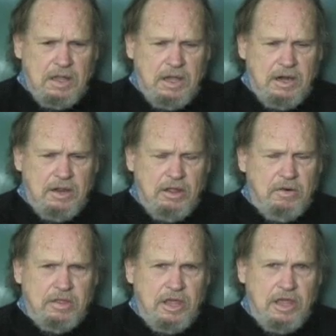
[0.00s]
and the
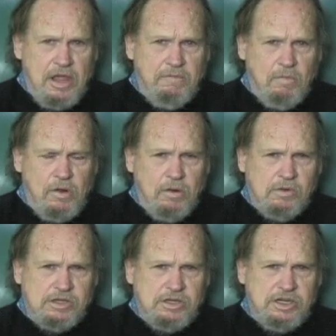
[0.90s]
only thing he ever wanted
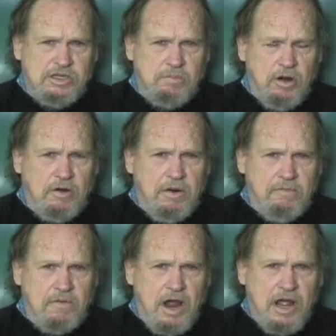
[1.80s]
was a cheeseburger
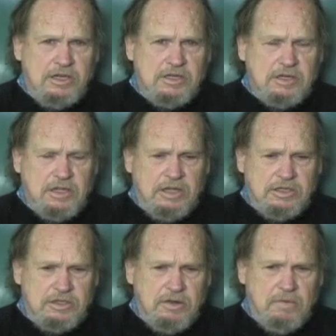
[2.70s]
and fries.
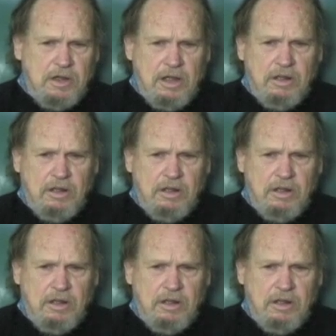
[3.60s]
And so